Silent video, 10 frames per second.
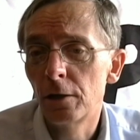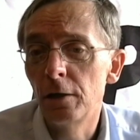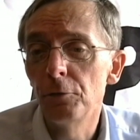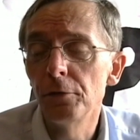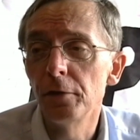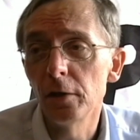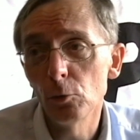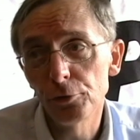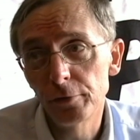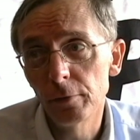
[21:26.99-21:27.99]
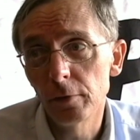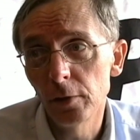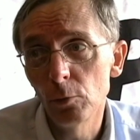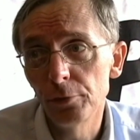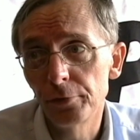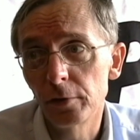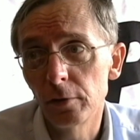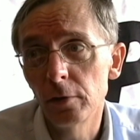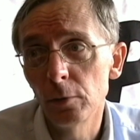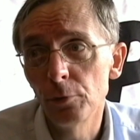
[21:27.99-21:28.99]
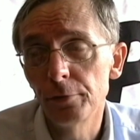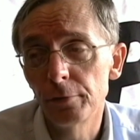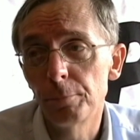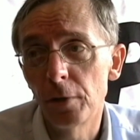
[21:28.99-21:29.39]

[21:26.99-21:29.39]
Given that he was the